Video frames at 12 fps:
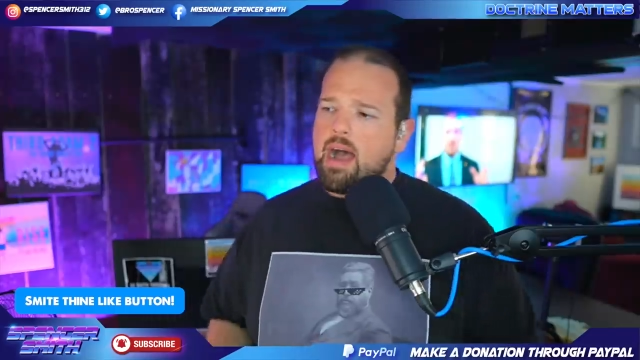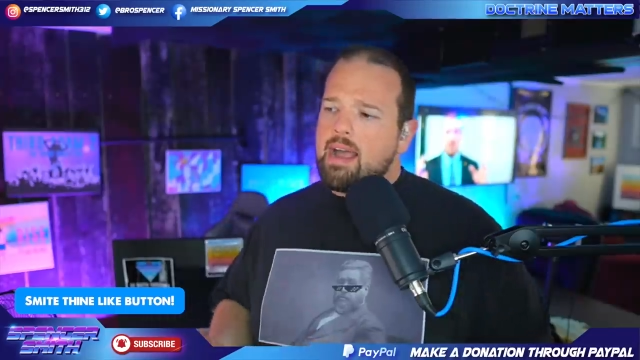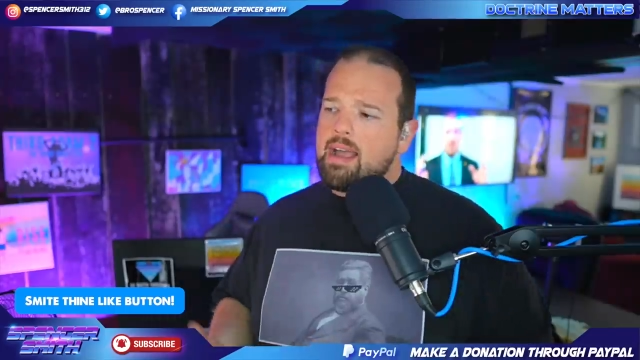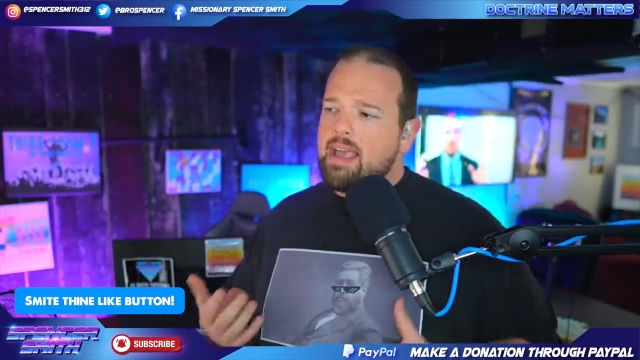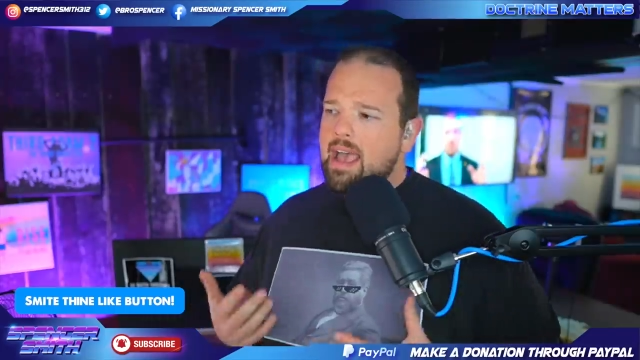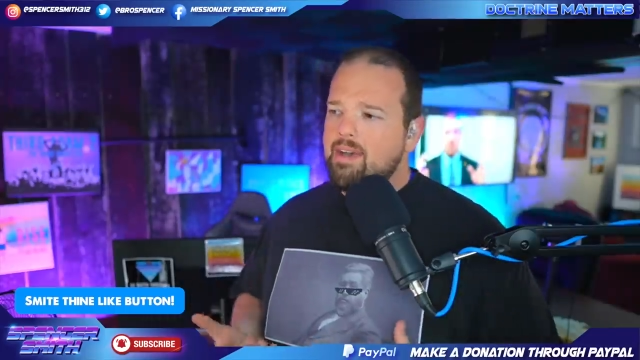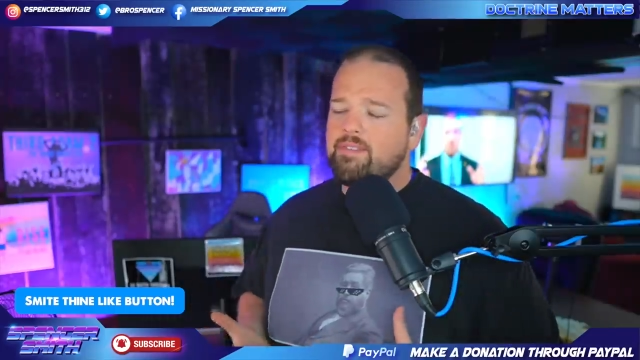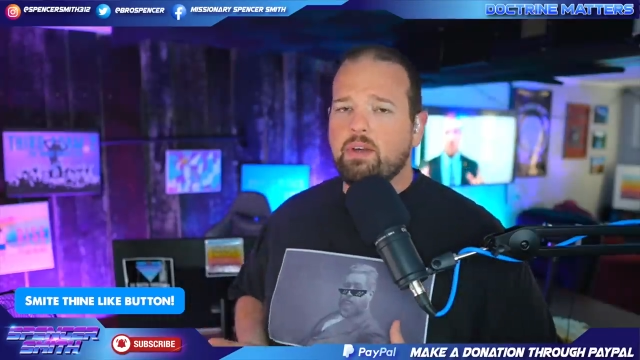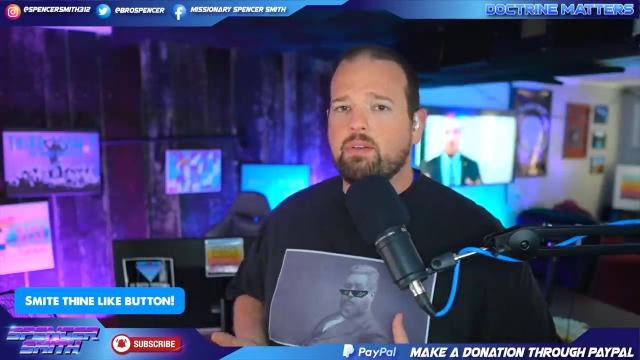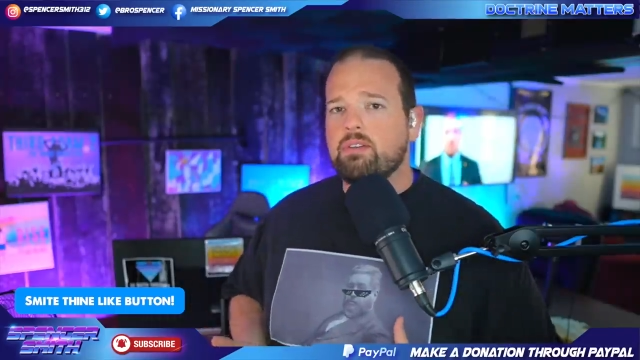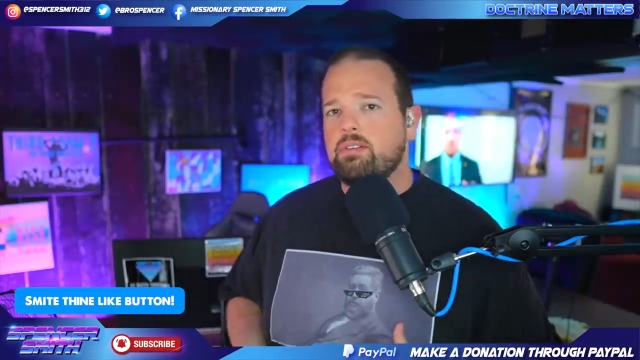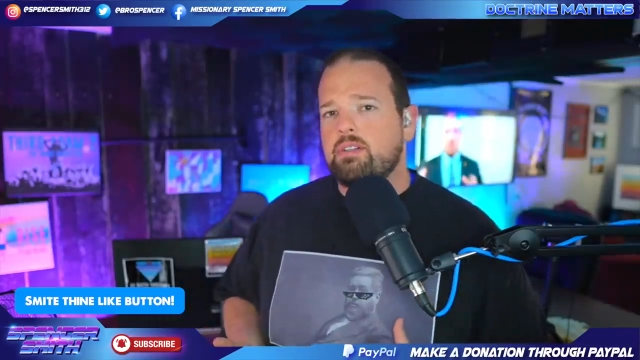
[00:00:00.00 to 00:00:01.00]
I have
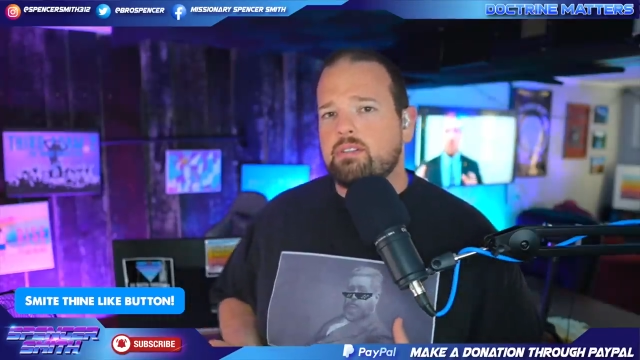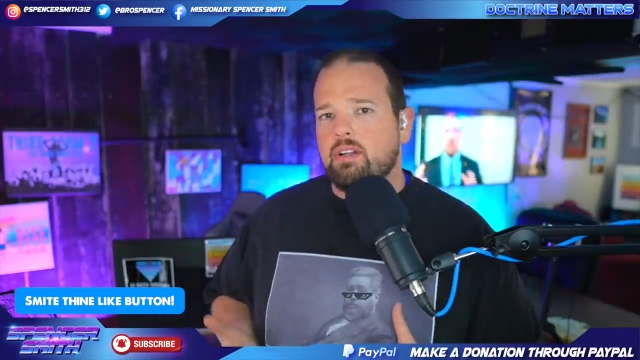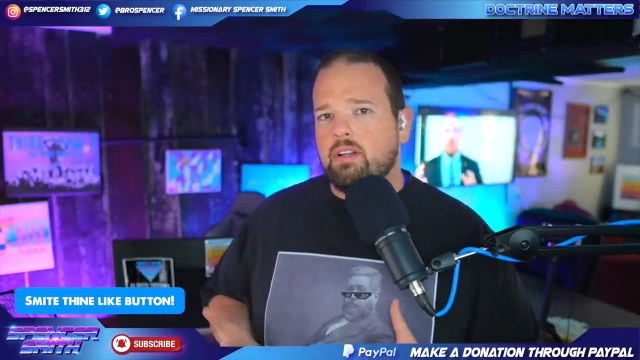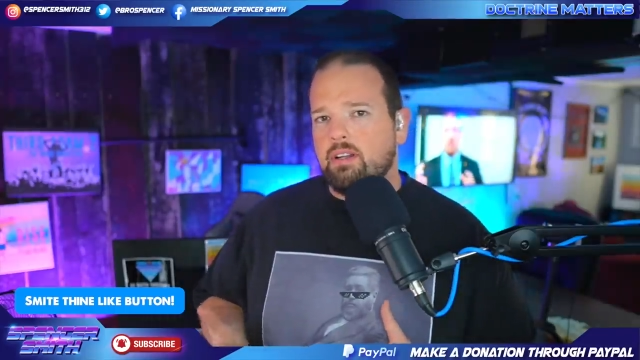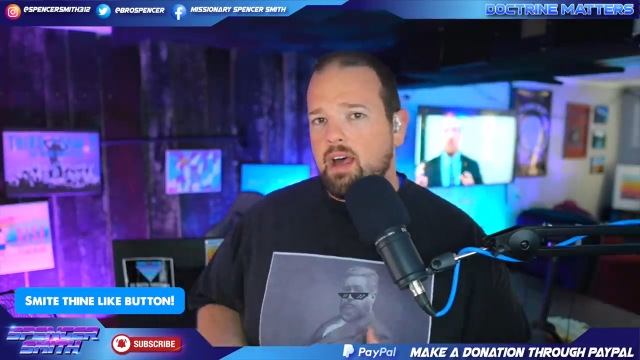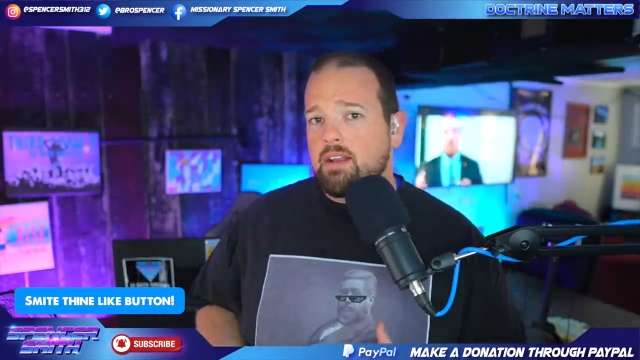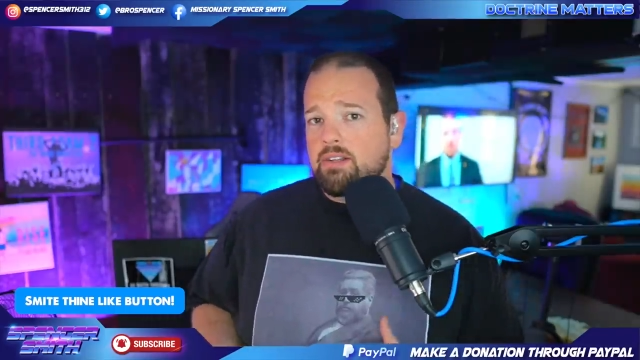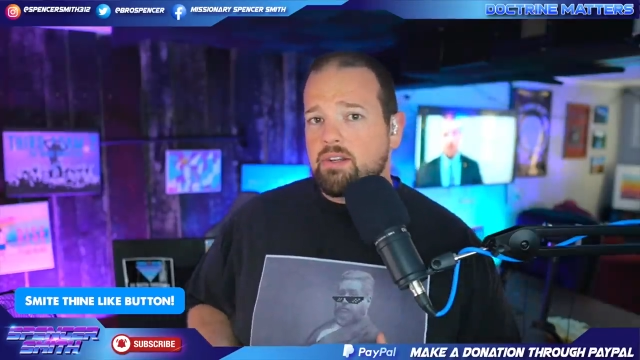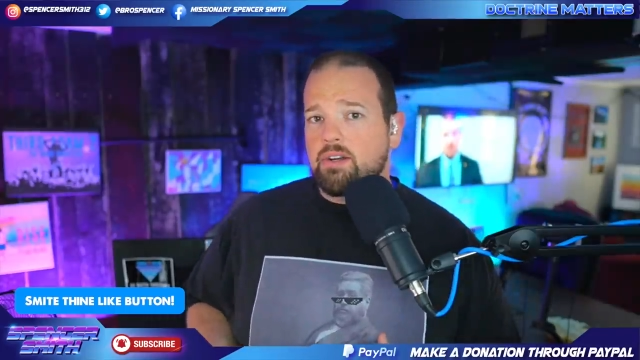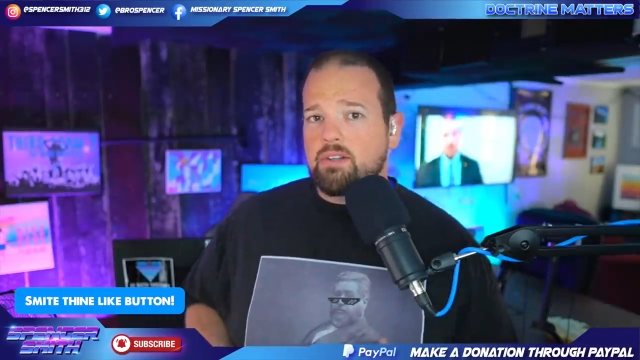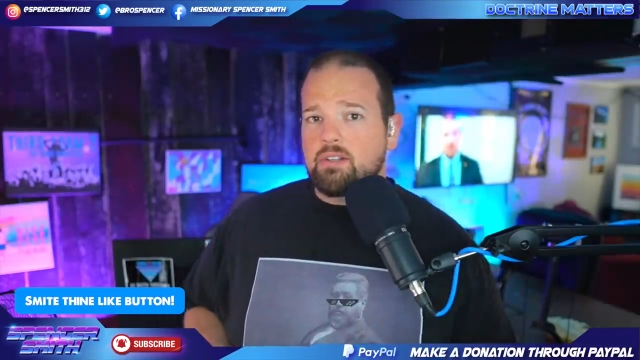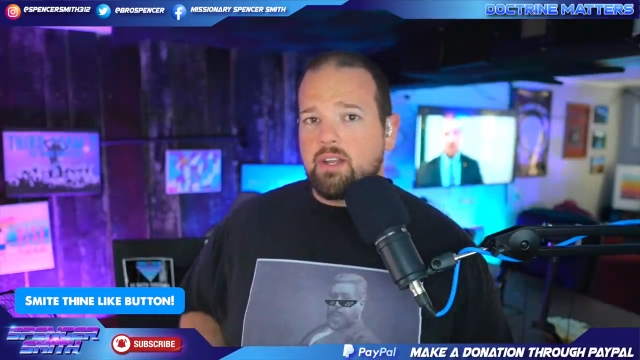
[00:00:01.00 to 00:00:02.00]
noticed this that a lot of
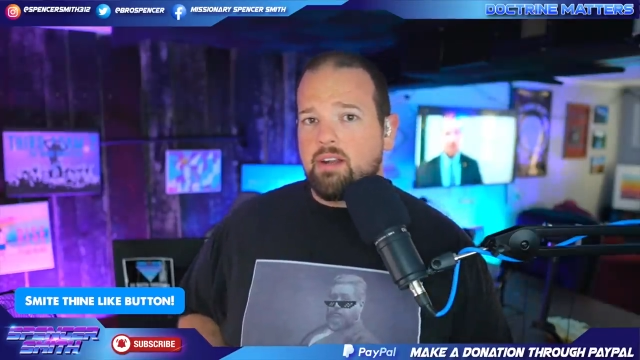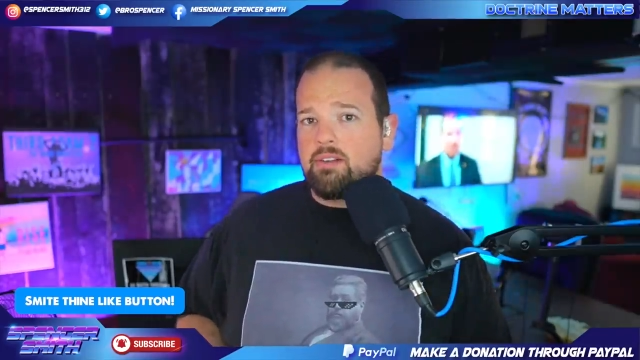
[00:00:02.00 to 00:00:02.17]
churches today